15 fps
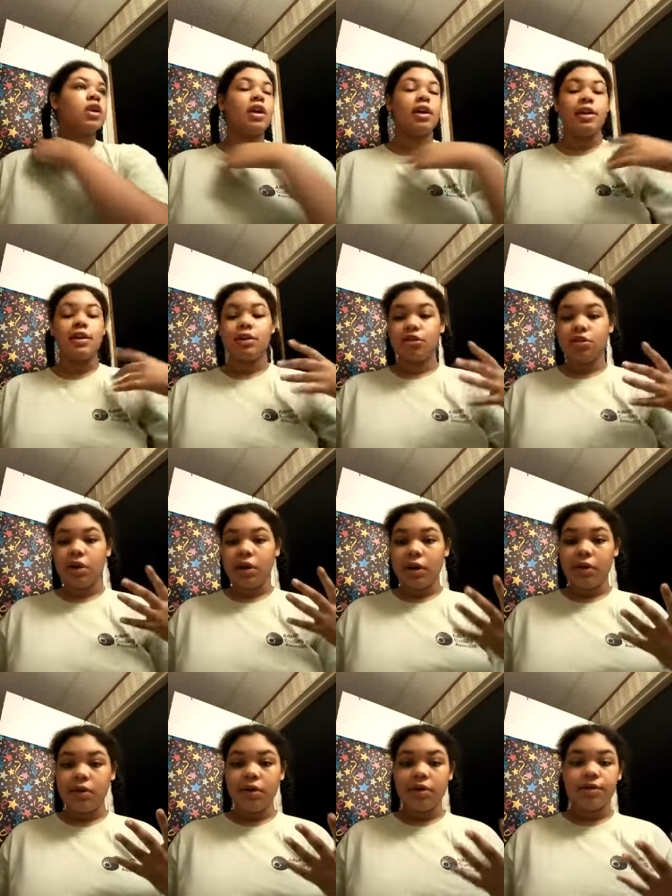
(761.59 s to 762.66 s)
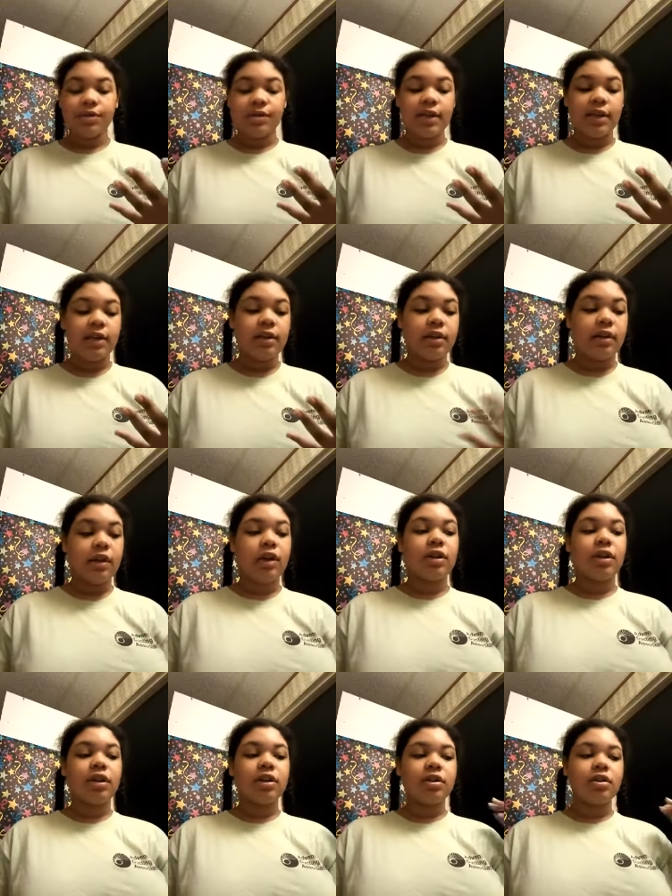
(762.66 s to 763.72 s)
it can dry out your skin. Not
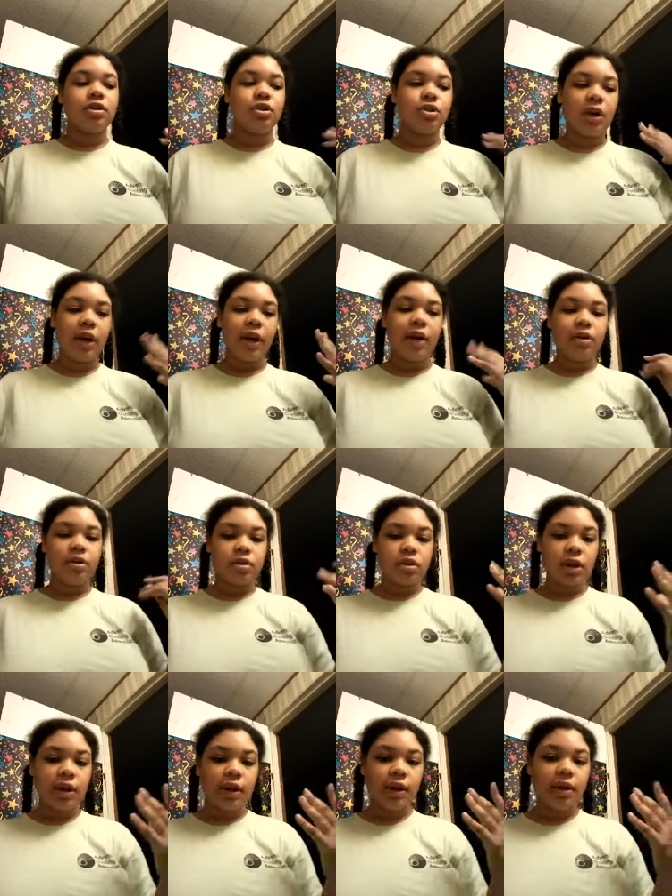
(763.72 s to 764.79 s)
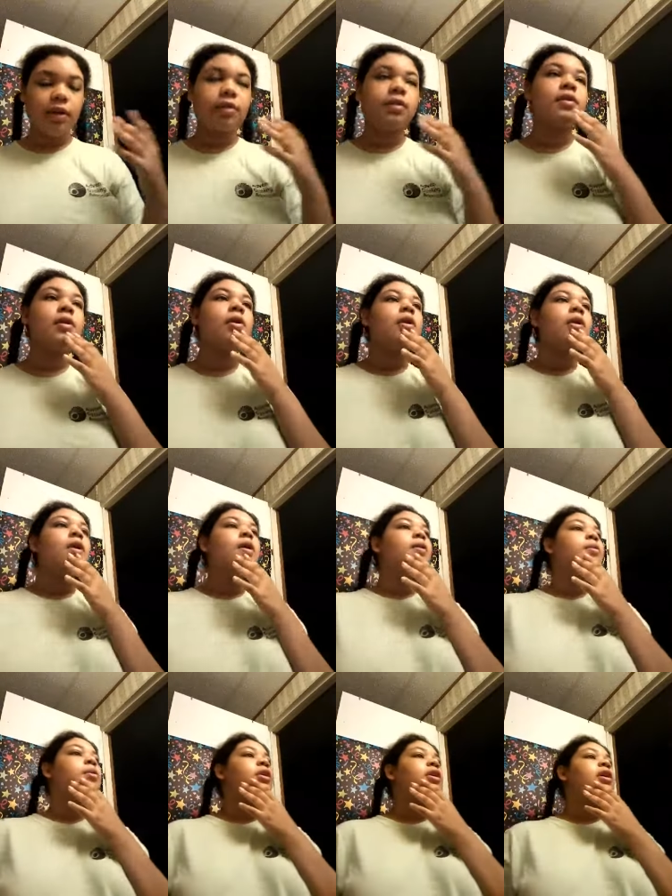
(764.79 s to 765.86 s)
like dry out, dry out,
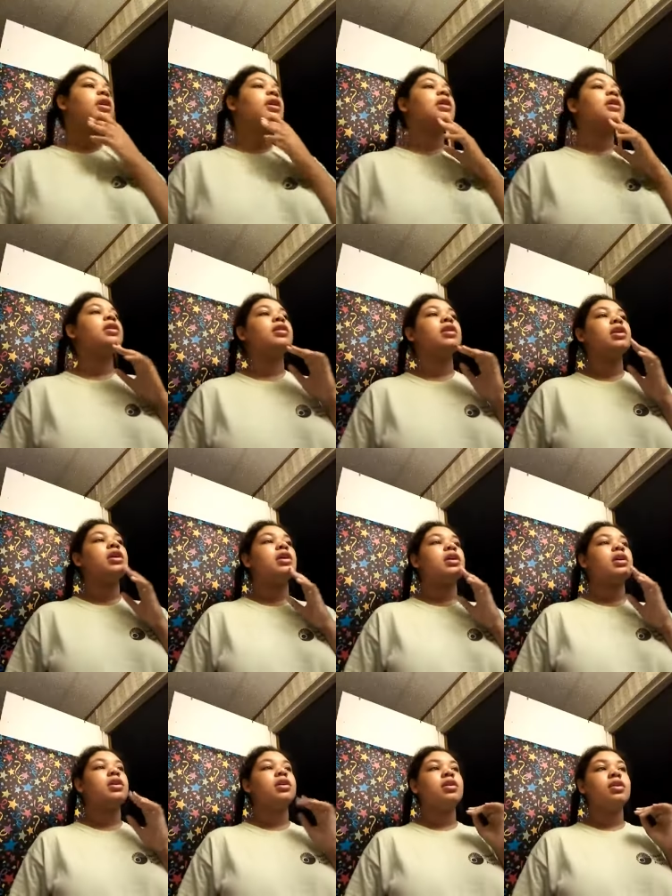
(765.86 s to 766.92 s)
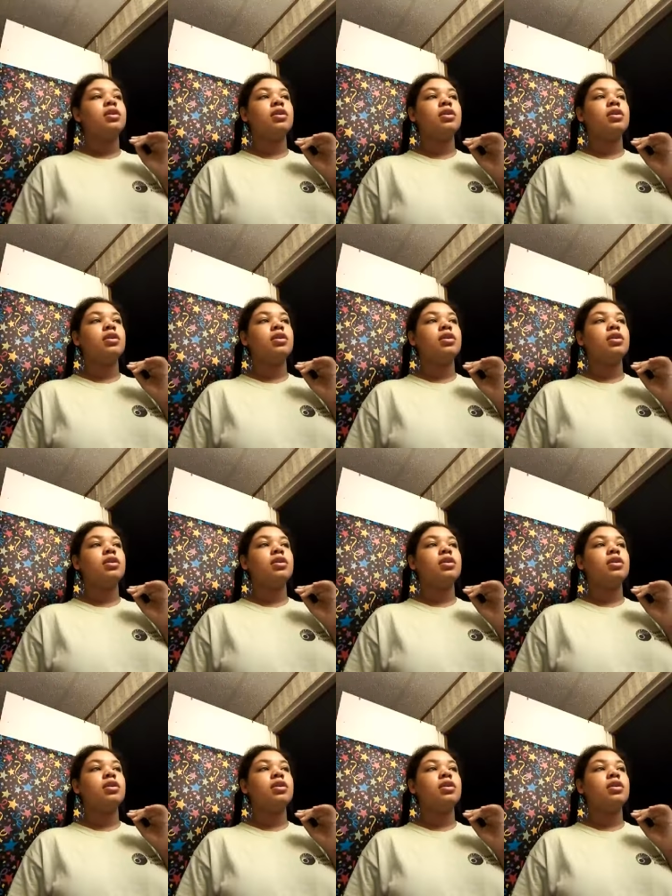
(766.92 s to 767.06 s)
but it can like